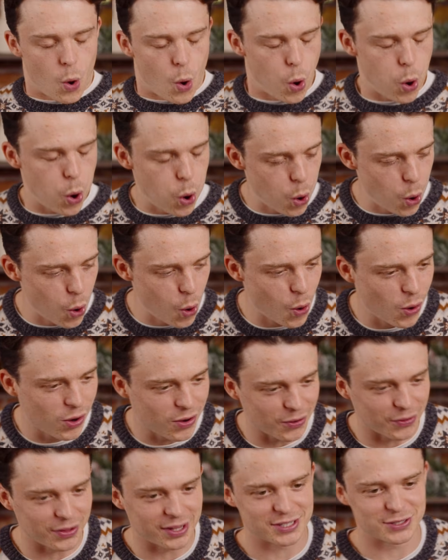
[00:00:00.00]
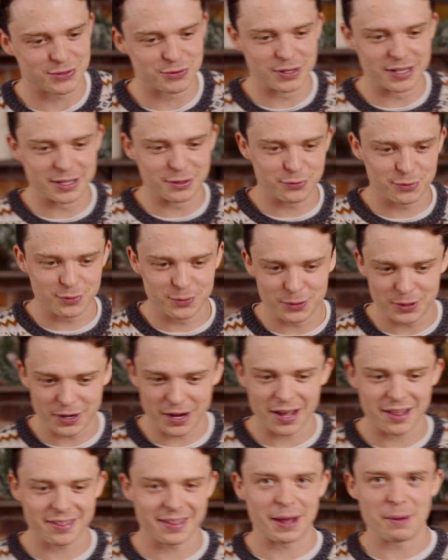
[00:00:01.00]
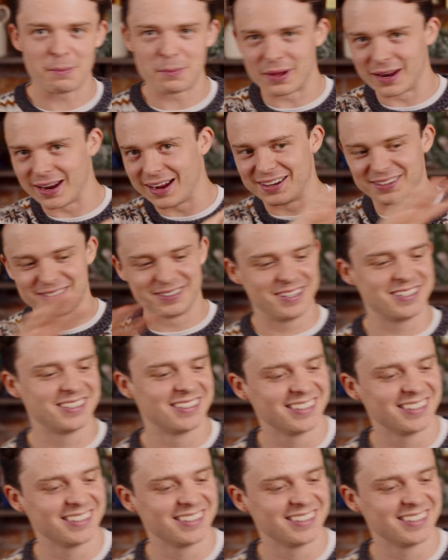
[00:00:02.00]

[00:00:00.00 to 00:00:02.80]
God, that's a relief. We'll cut that bit out.